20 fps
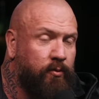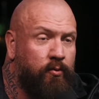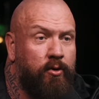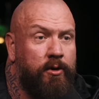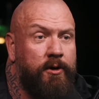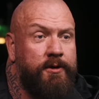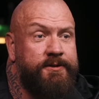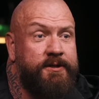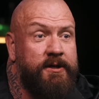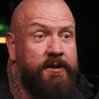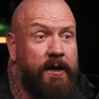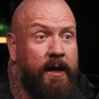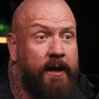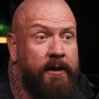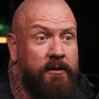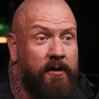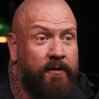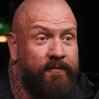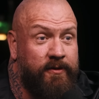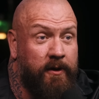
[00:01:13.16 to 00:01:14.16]
was the
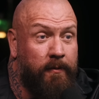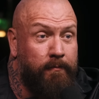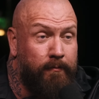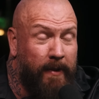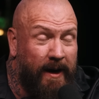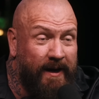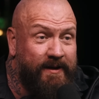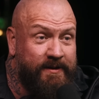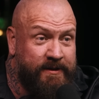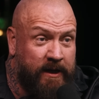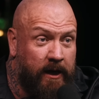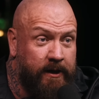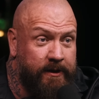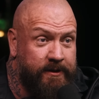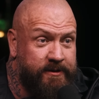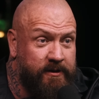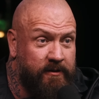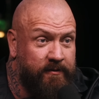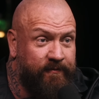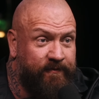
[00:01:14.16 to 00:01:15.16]
night of the Mike
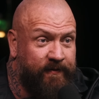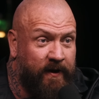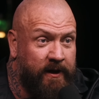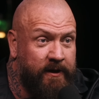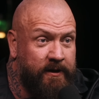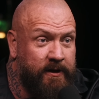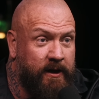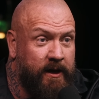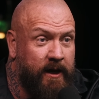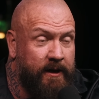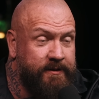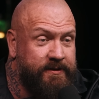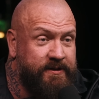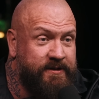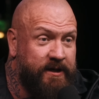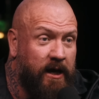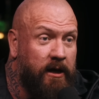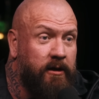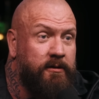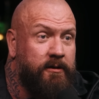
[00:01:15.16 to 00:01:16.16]
Tyson fight against
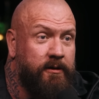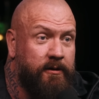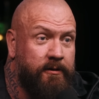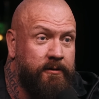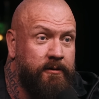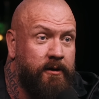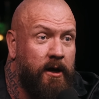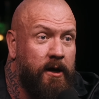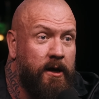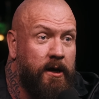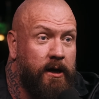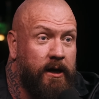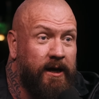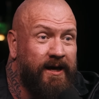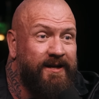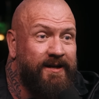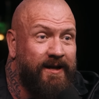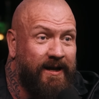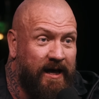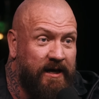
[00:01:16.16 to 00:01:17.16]
Seldon
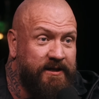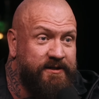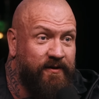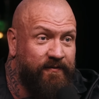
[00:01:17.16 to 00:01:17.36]
in Las